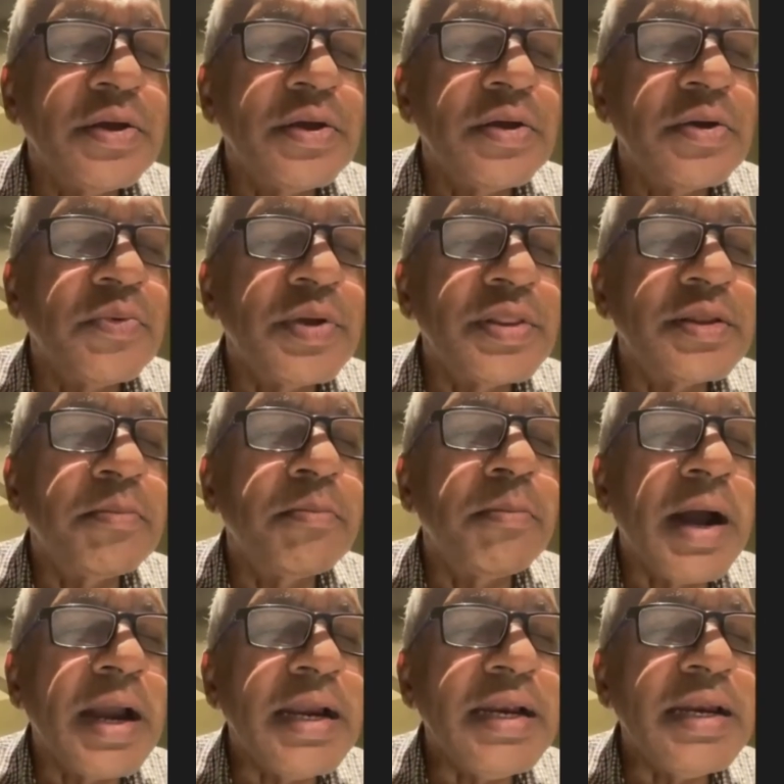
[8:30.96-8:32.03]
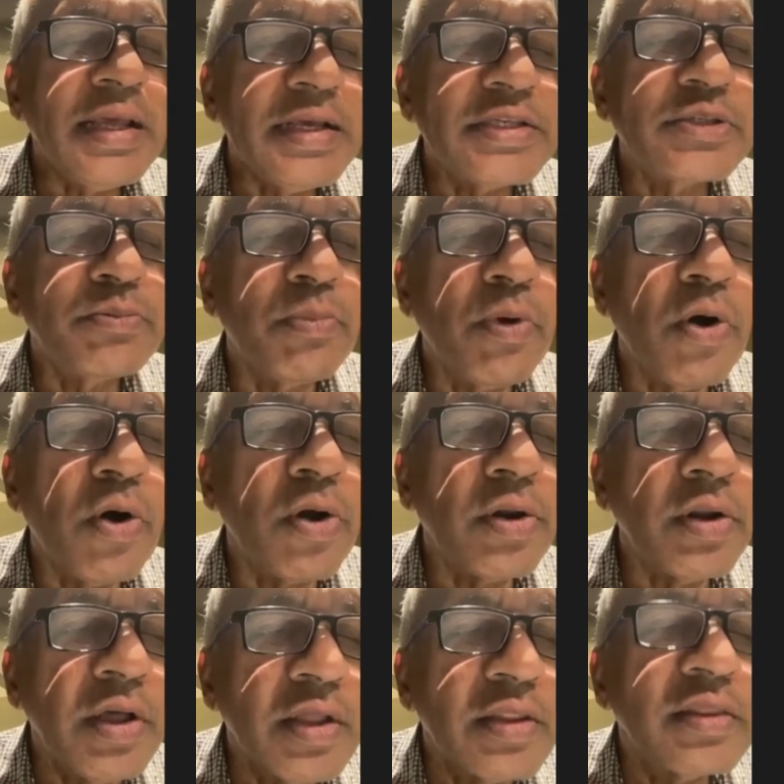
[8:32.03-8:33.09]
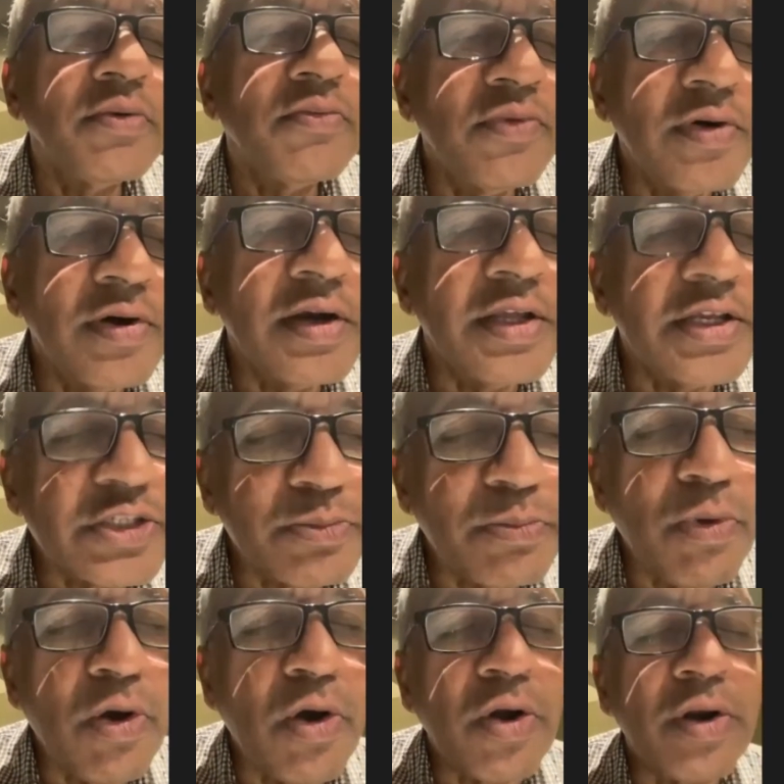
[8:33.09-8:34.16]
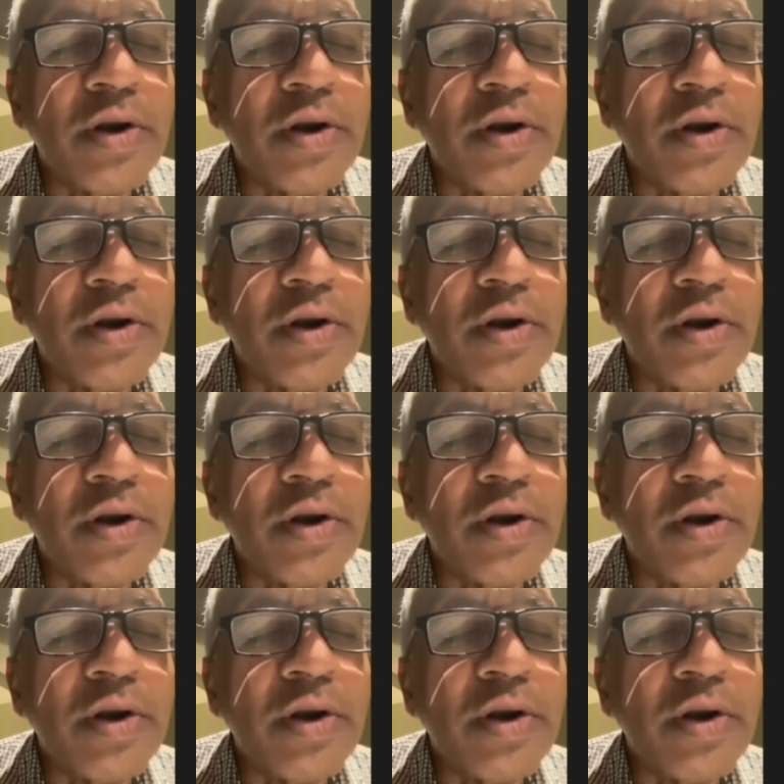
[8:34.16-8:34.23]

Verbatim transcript: when the mind is born, the world is born.